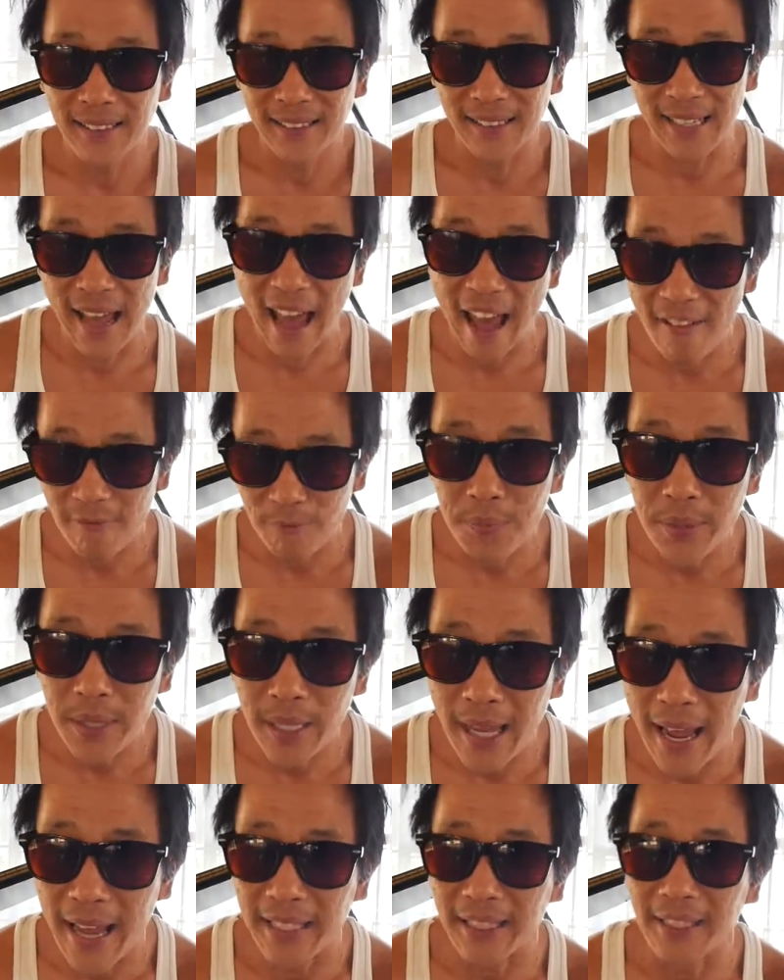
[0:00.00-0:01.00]
to have
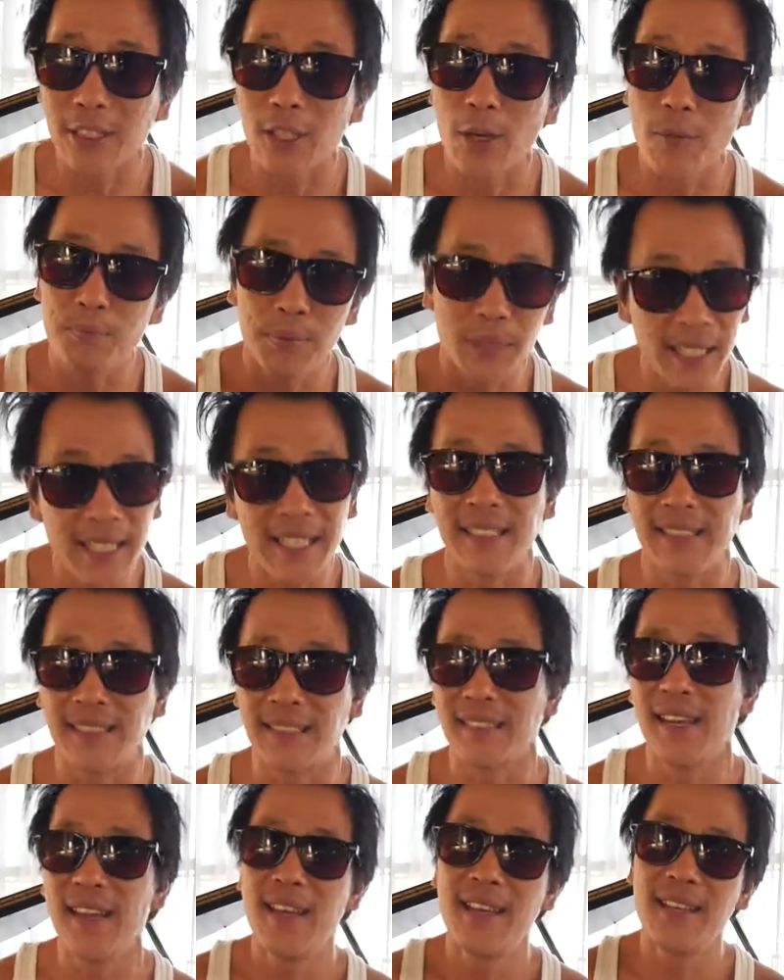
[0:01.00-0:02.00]
PAs. So
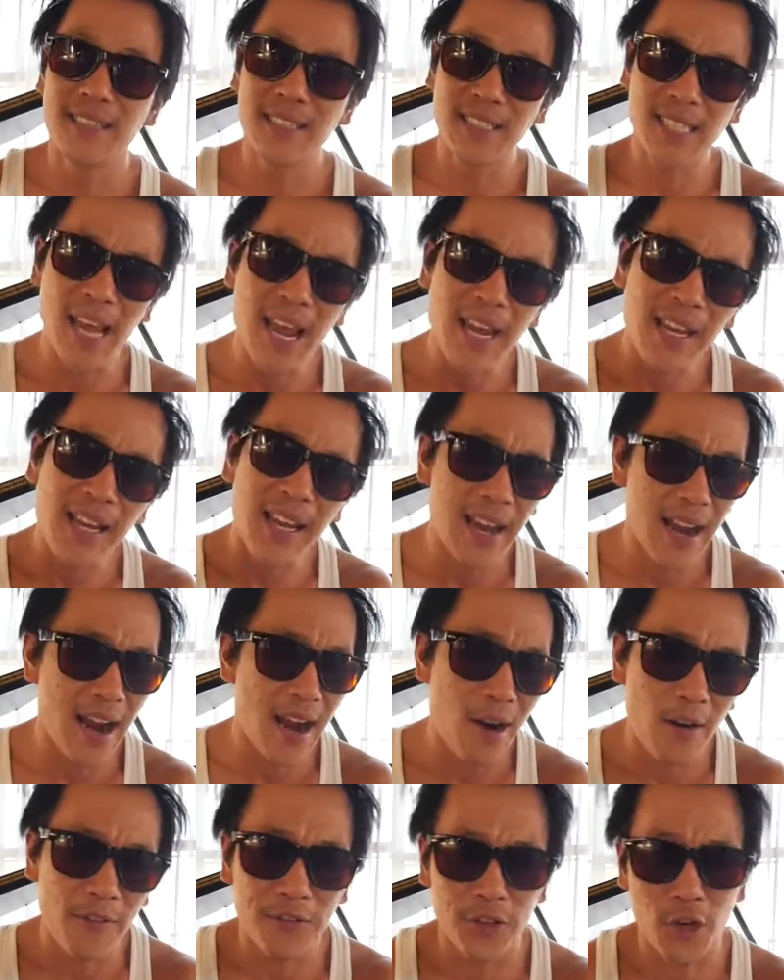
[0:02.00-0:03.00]
please, take
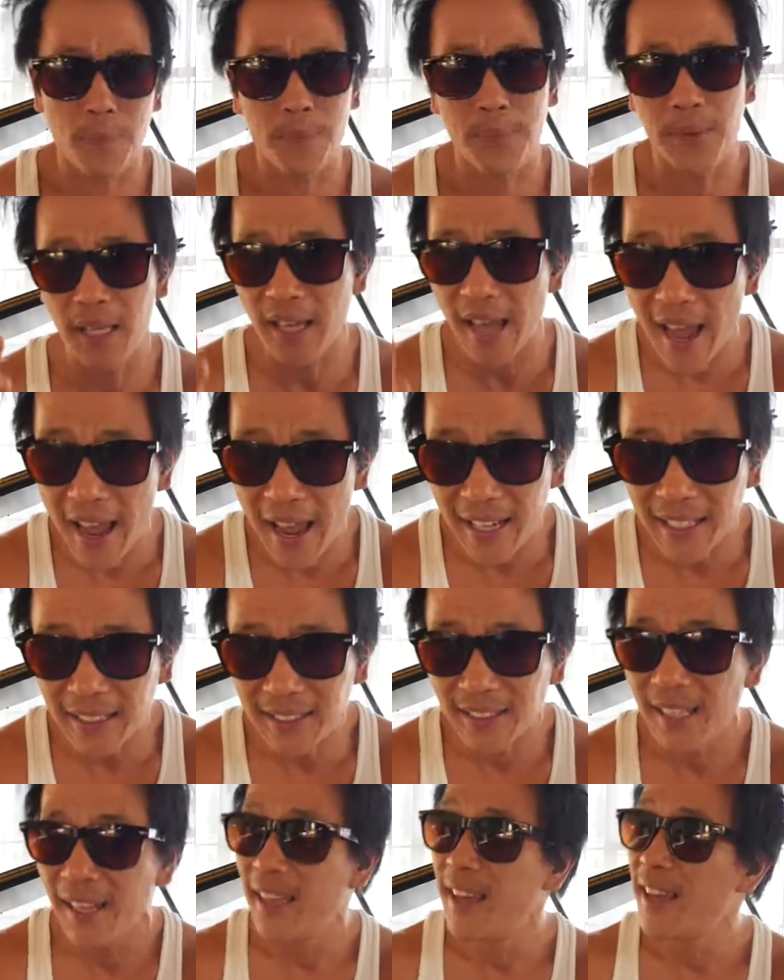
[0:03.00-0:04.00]
care of your
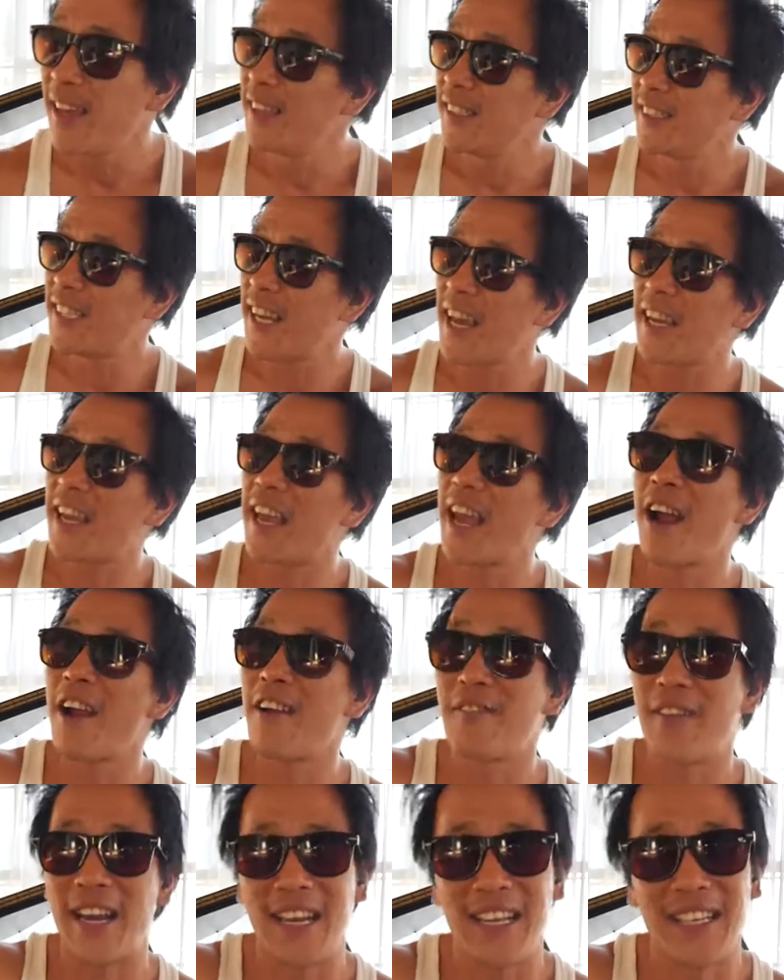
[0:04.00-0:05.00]
PAs. Take care
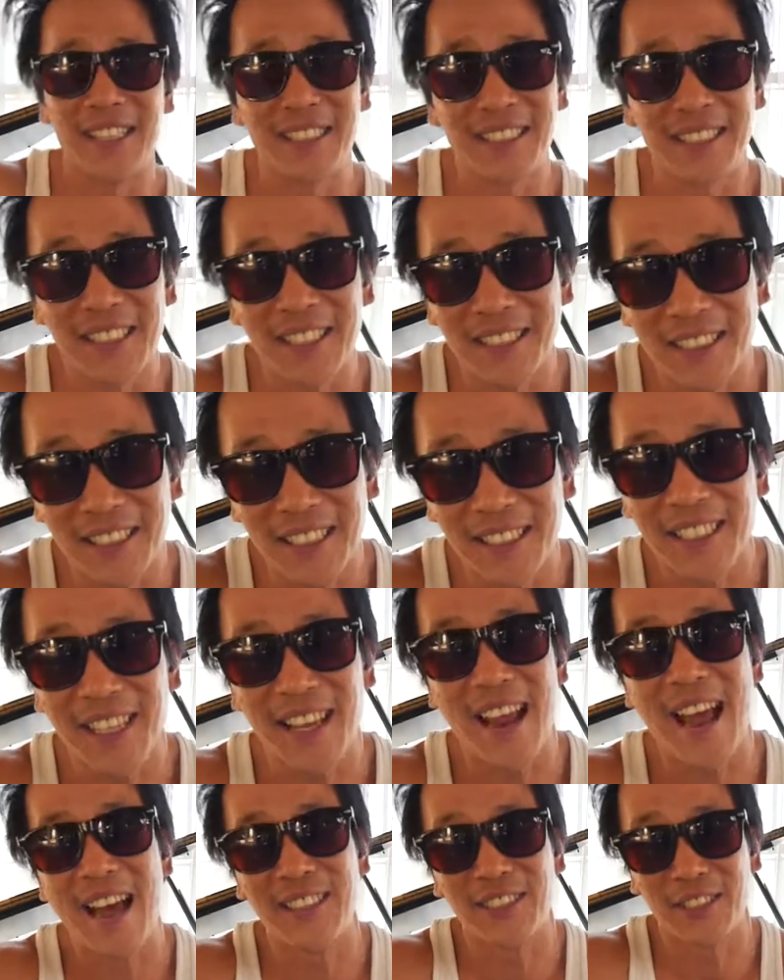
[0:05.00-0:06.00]
of any assistant
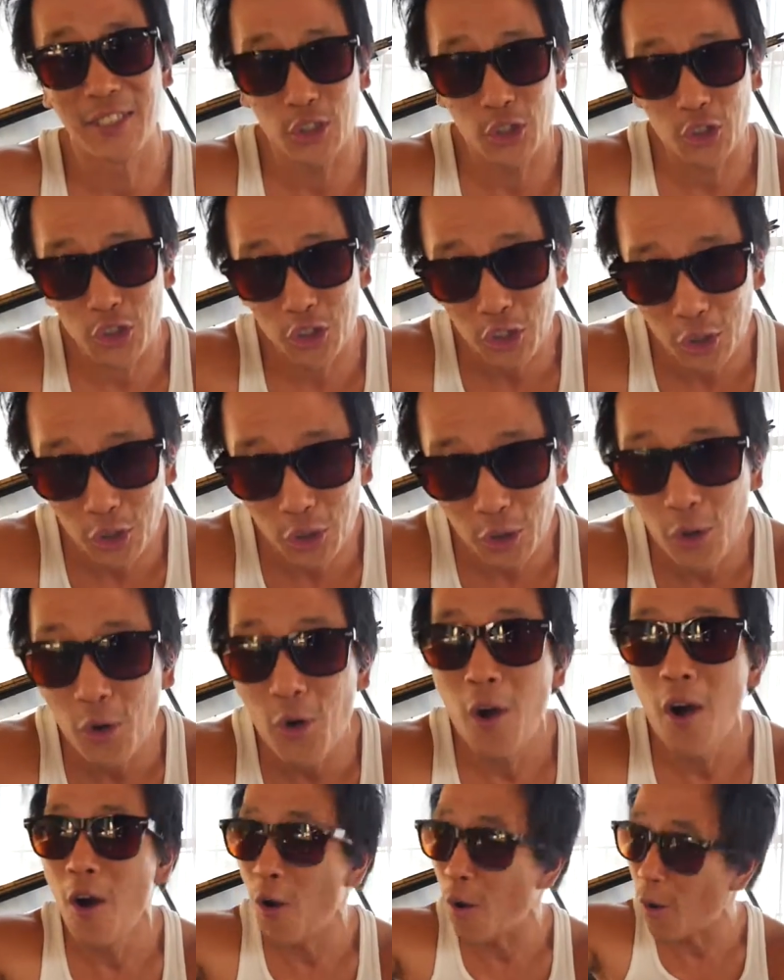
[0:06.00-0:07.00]
that has a
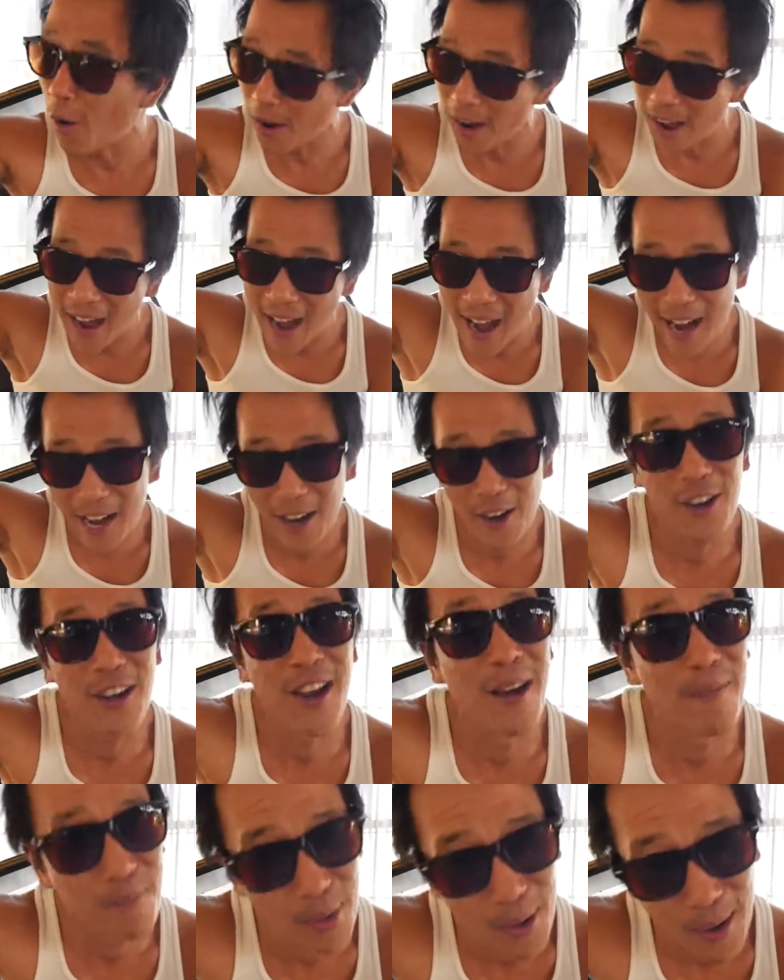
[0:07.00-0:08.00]
2 or a higher
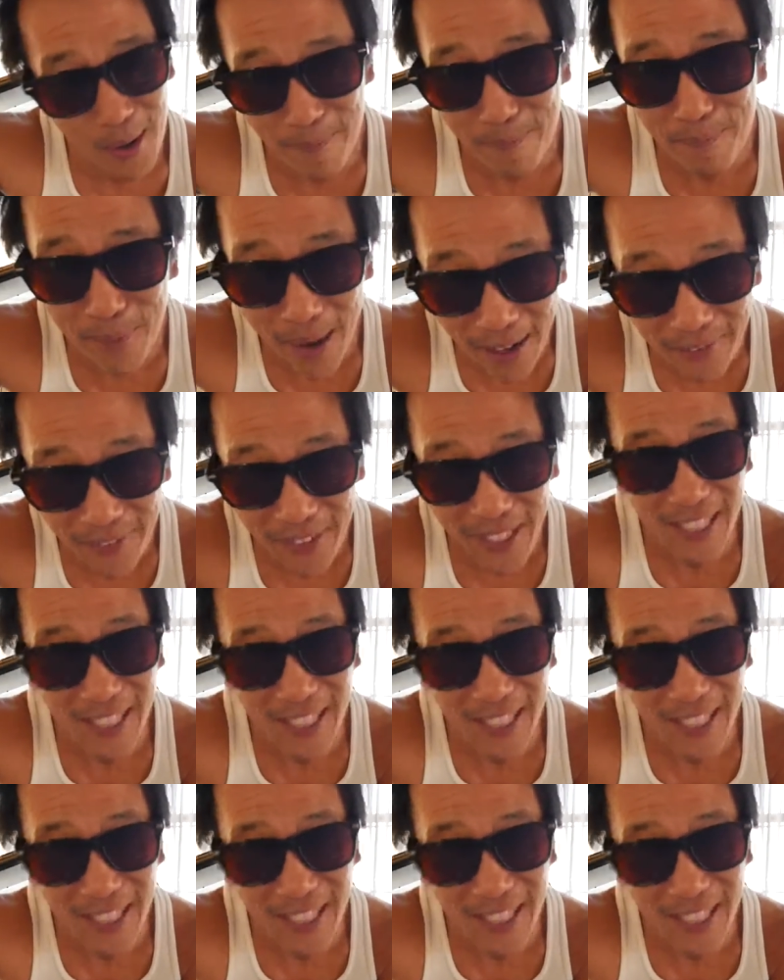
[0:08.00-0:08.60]
number above